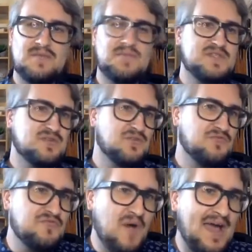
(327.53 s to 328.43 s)
sort
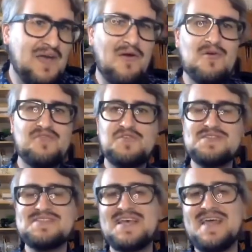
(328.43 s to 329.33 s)
of hero, if you
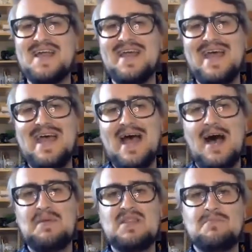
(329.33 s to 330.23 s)
can say that.
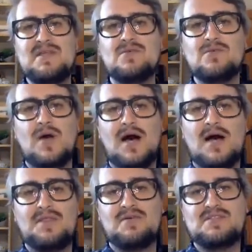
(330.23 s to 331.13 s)
In the middle,
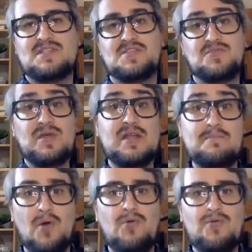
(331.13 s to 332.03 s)
there is the 3D
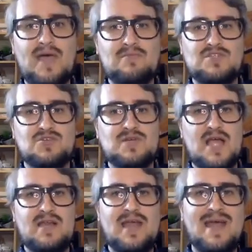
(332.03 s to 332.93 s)
model that was
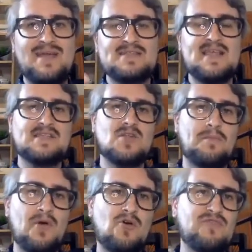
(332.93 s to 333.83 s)
created, and it's not
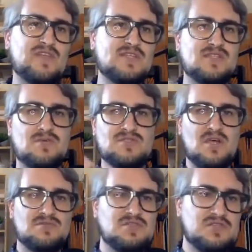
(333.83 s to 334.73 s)
perfect because I was
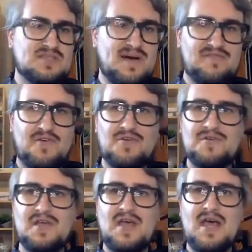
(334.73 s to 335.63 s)
using a
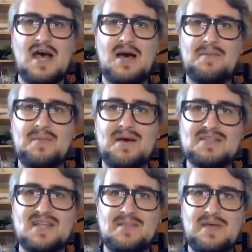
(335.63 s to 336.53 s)
smartphone
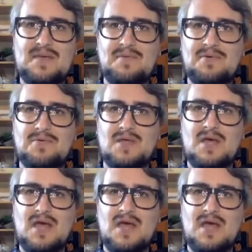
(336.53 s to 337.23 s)
amongst other people.